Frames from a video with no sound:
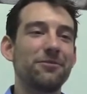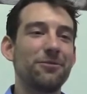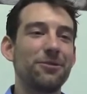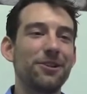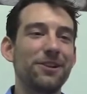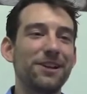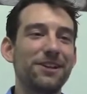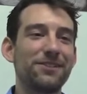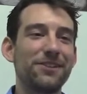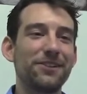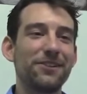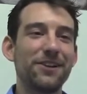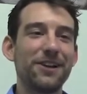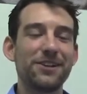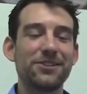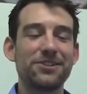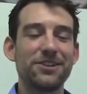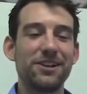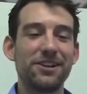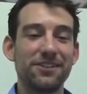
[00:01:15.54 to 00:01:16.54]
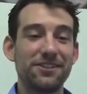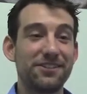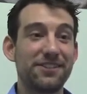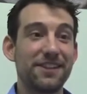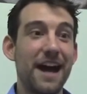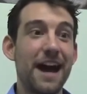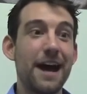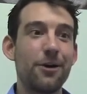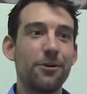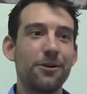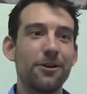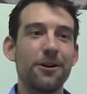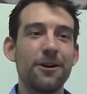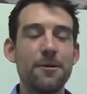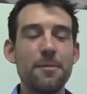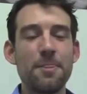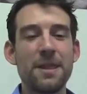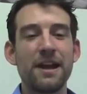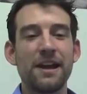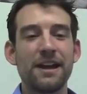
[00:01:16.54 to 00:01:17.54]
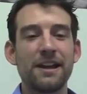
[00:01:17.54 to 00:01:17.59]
Really delicious, sour,